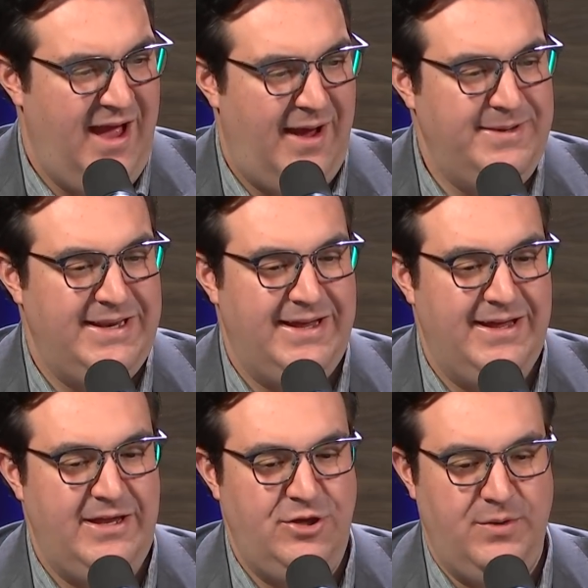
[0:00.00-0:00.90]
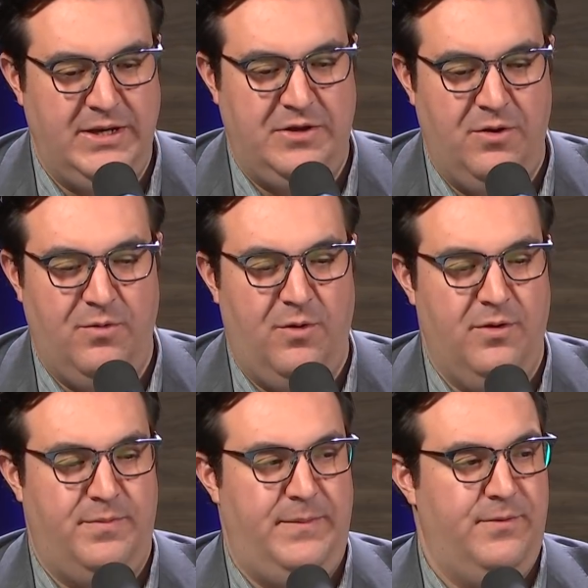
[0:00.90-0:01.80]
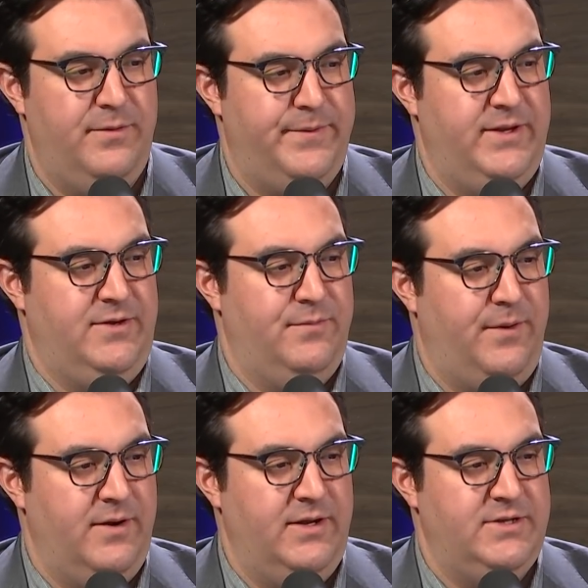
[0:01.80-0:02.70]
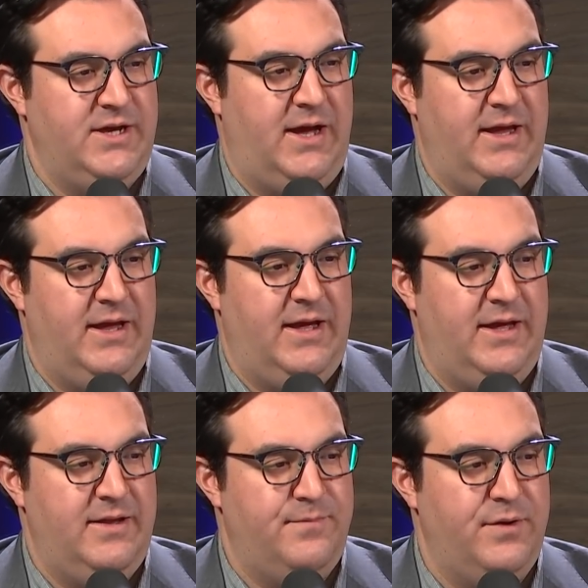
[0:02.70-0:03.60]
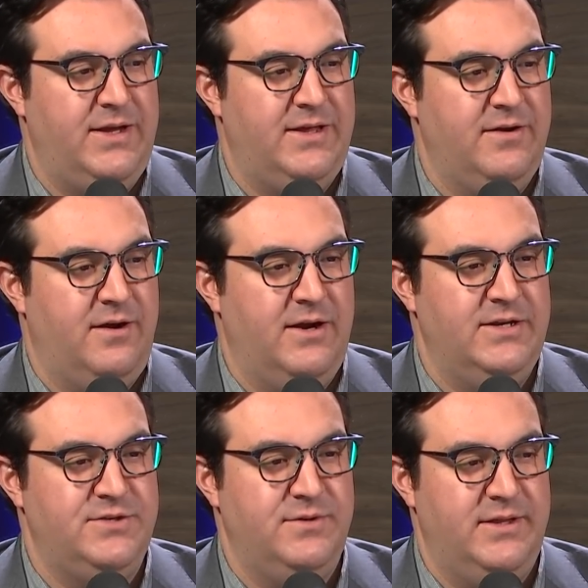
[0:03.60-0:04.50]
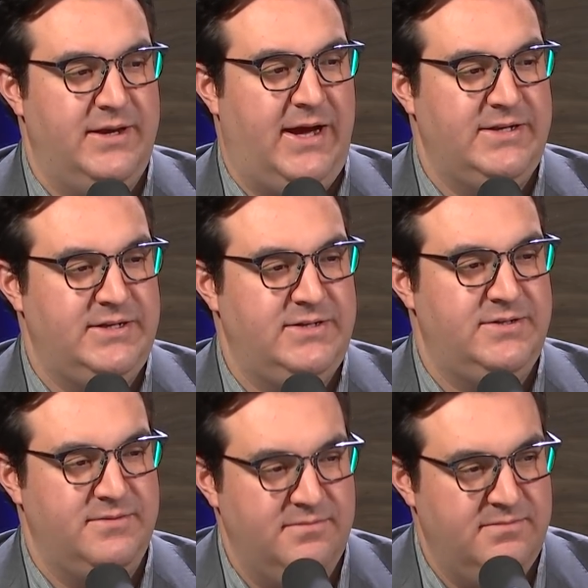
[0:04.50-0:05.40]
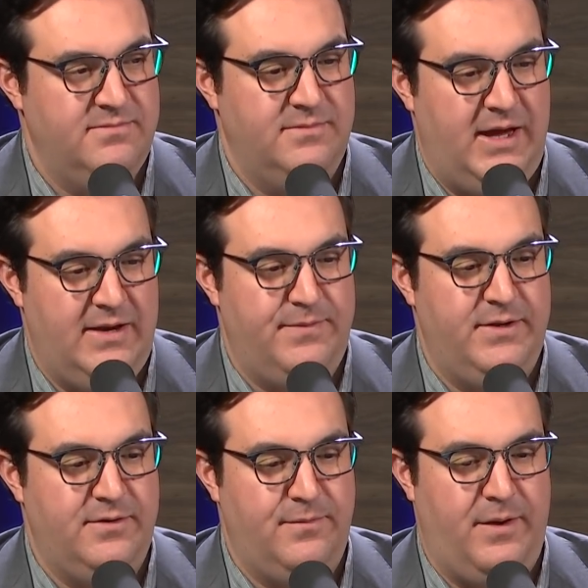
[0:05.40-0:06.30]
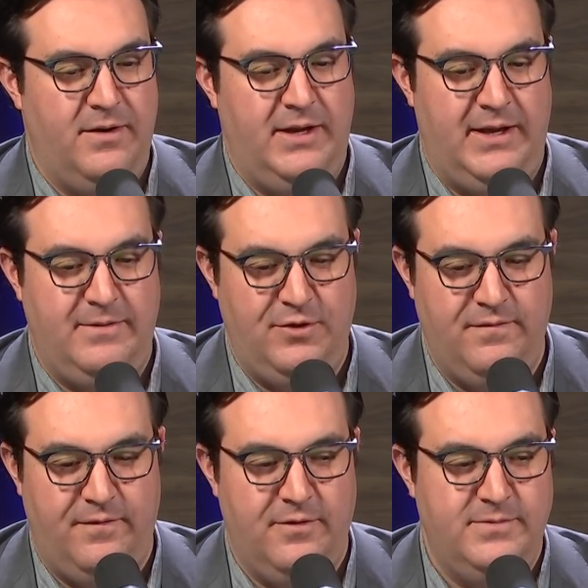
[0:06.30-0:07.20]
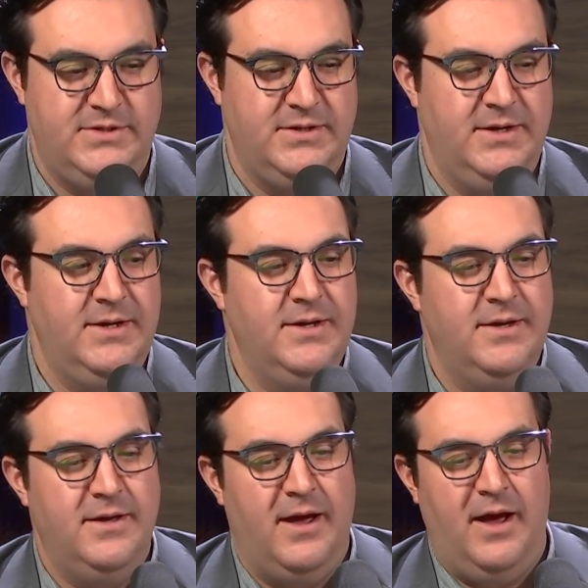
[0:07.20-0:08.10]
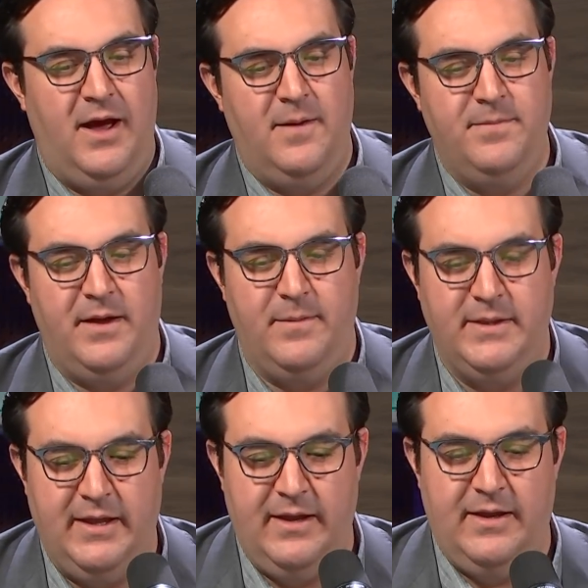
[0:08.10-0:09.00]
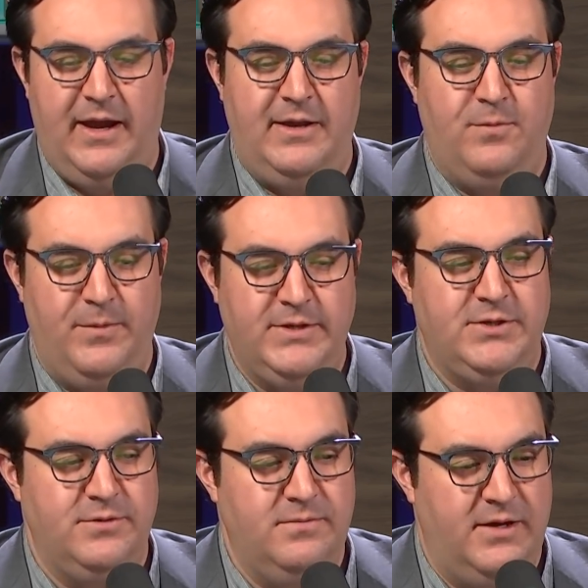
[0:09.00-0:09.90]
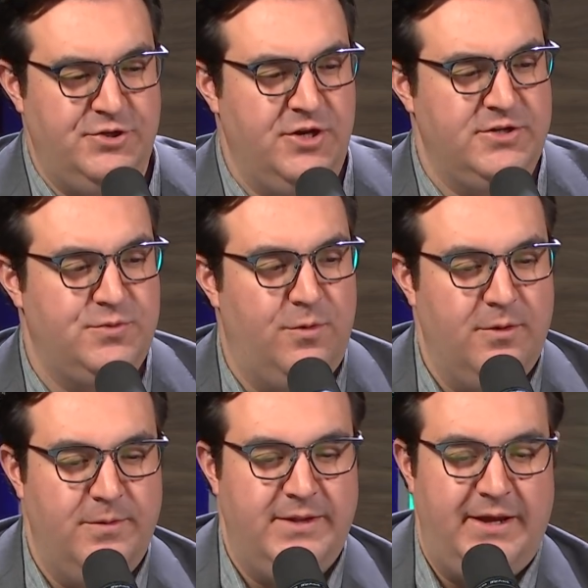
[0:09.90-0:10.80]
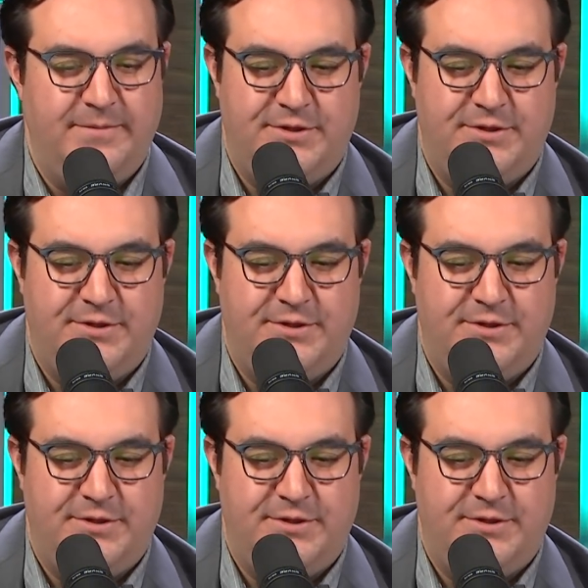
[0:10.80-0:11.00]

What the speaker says: I mean, you could go to war with people with a political party. It's pretty clear in our history, the Nazis had a political party and uniforms. And we went to a just war with them.